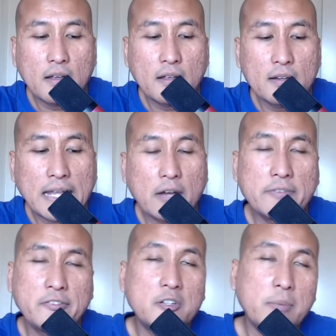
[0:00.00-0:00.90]
now if
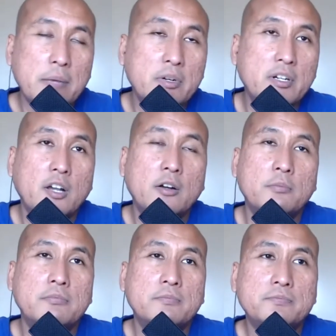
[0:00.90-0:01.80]
you remember though
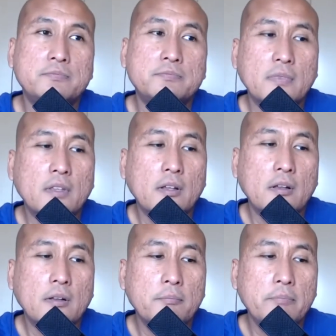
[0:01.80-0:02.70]

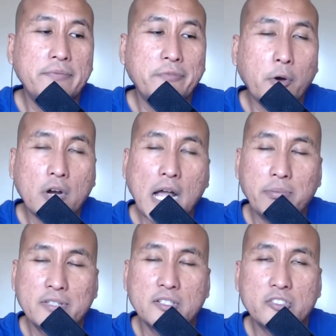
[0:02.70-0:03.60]
before
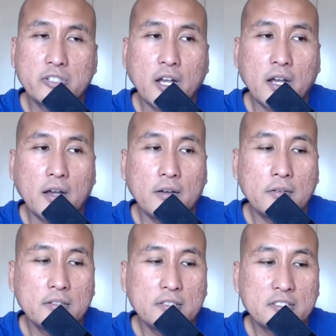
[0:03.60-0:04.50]
Hobbs and Shaw
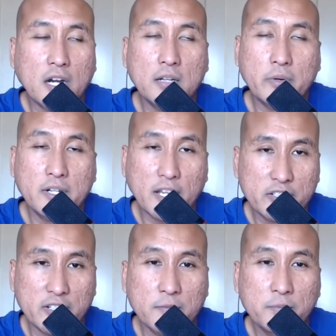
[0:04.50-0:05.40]
started production,